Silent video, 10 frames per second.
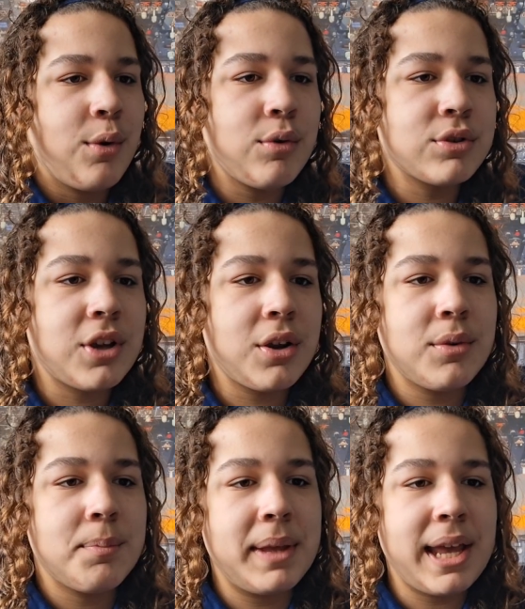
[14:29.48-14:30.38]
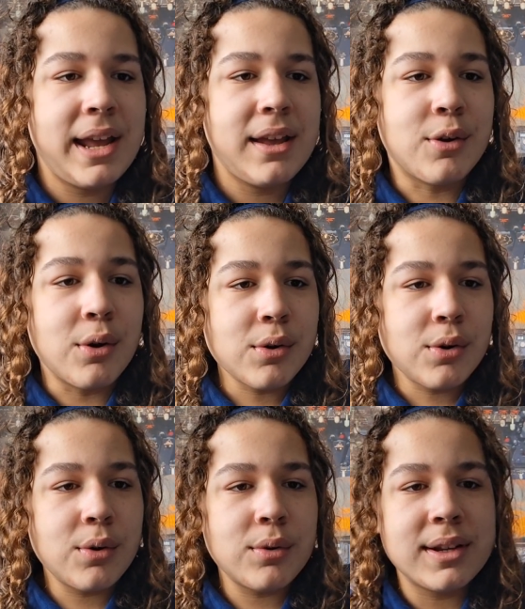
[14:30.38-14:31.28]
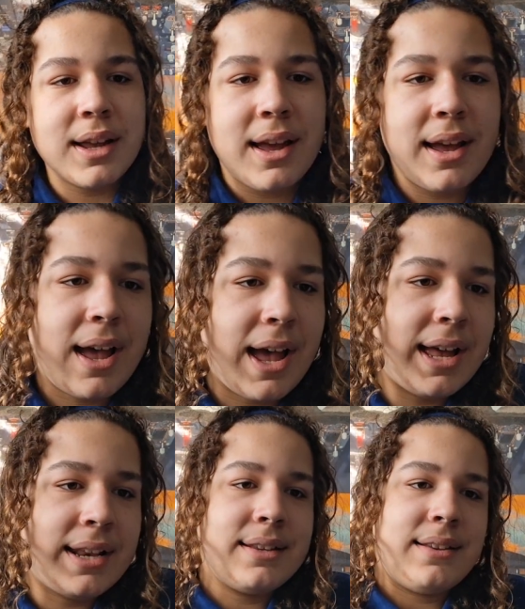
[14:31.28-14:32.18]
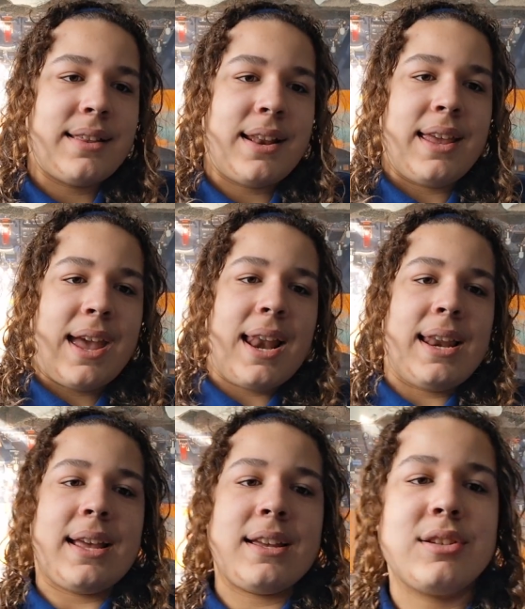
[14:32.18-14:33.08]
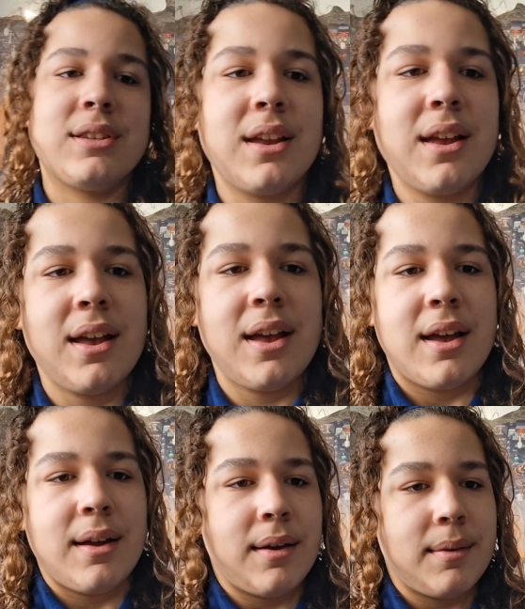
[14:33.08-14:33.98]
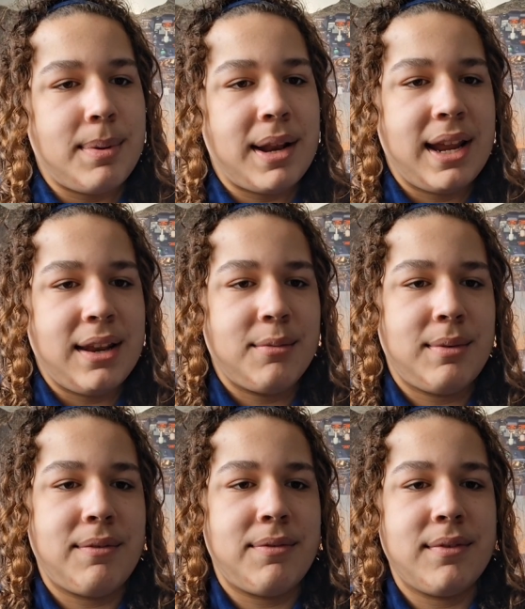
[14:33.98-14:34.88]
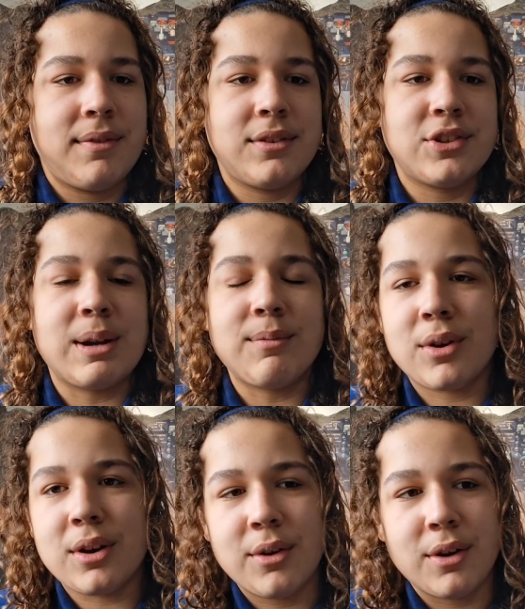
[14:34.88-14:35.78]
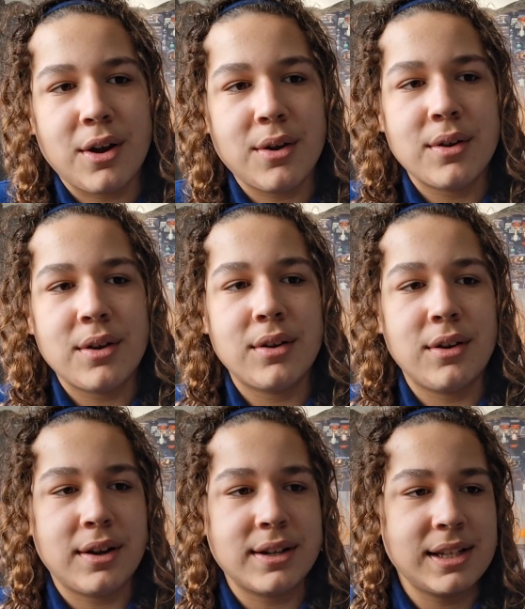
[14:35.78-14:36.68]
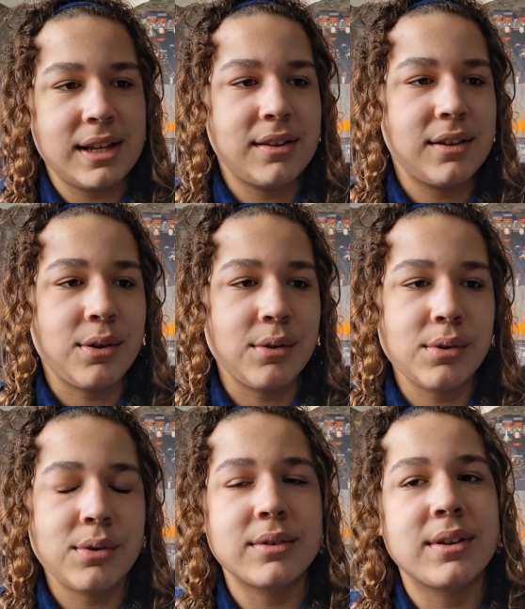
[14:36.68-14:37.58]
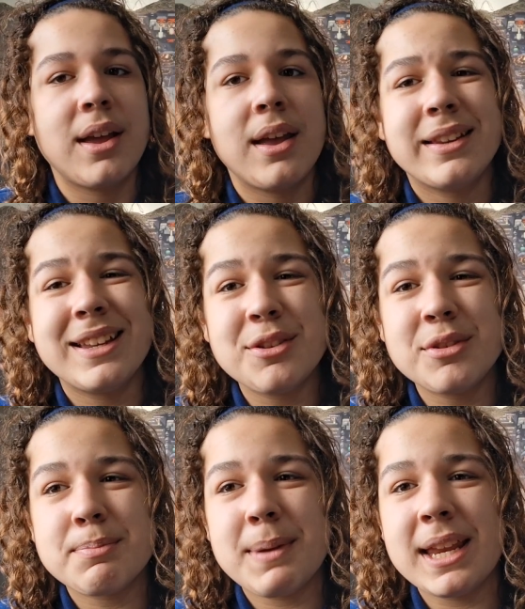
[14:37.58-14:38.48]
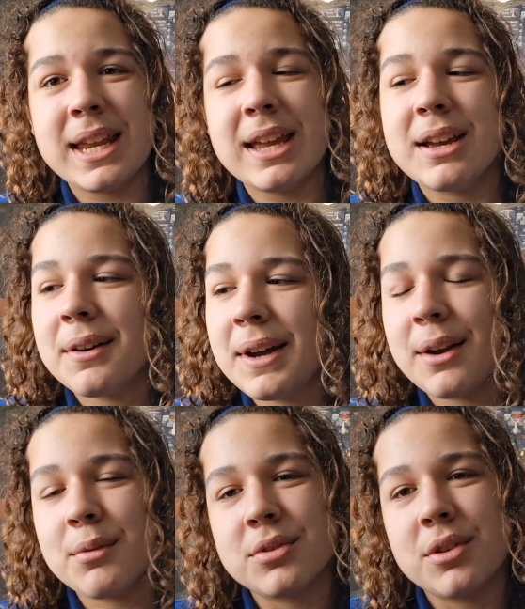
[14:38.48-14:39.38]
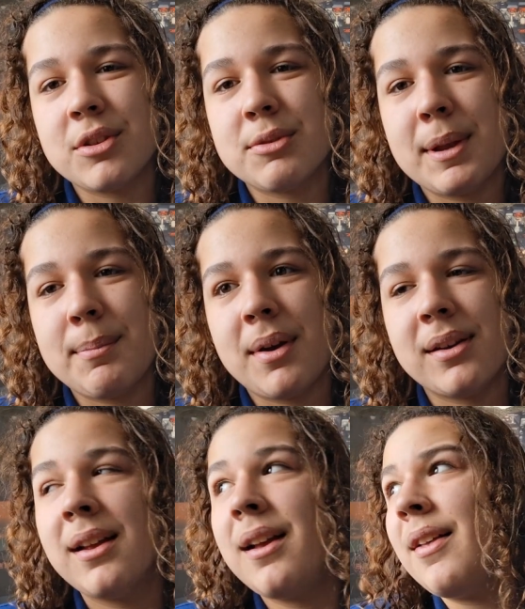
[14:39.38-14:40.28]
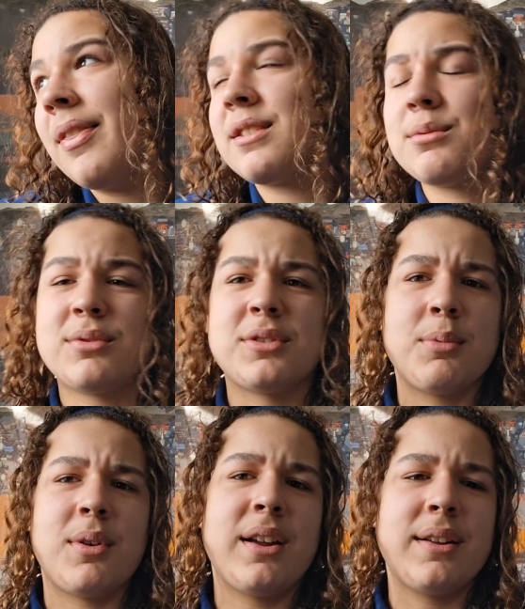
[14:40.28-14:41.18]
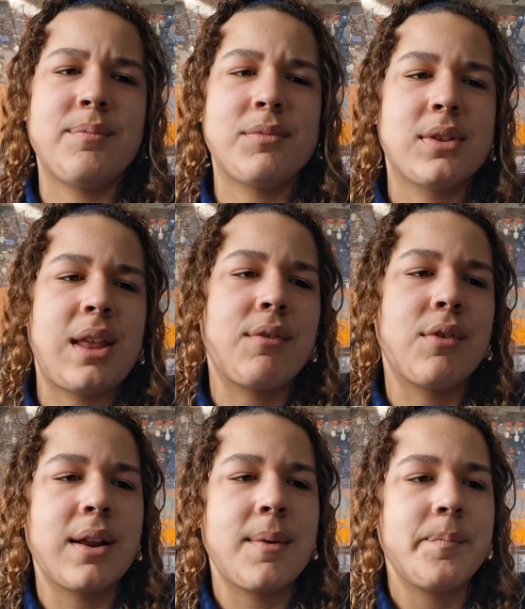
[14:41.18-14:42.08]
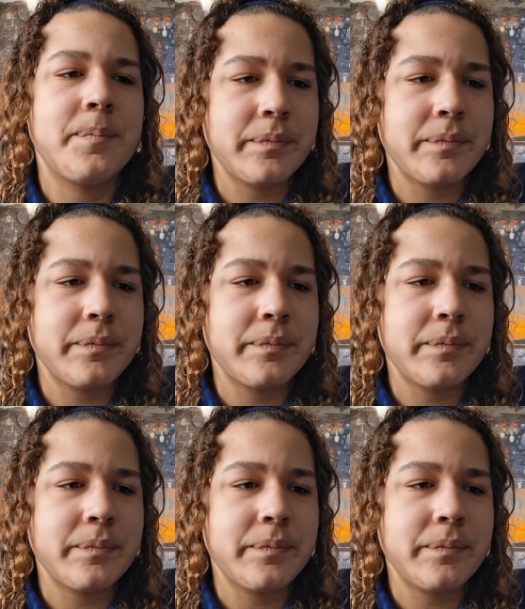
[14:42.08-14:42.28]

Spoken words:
Also, BA Concorde, and then the Aer Lingus plane with Shamrock logo. Like I said, the Concorde did use Speedy and also use Speedbird. That's also why they've got it.